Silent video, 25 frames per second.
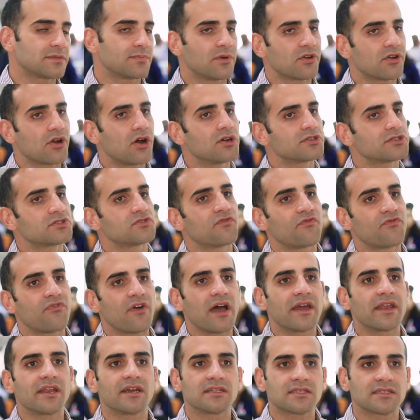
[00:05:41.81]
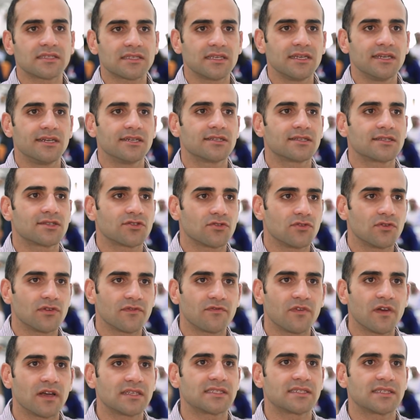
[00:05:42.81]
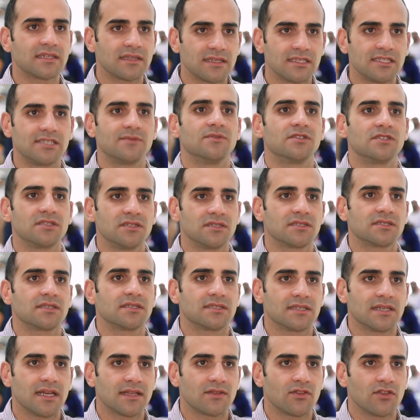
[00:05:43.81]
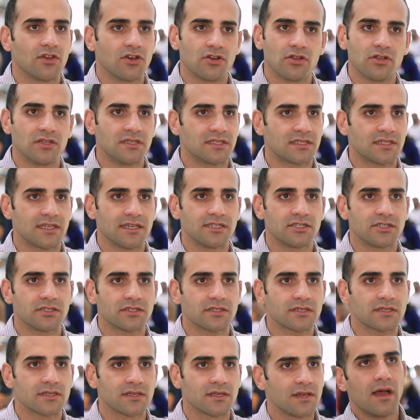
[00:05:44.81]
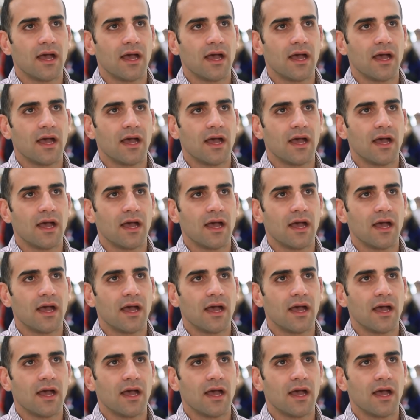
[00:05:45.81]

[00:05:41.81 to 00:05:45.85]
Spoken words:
but also financiers to invest in these businesses at the early stages.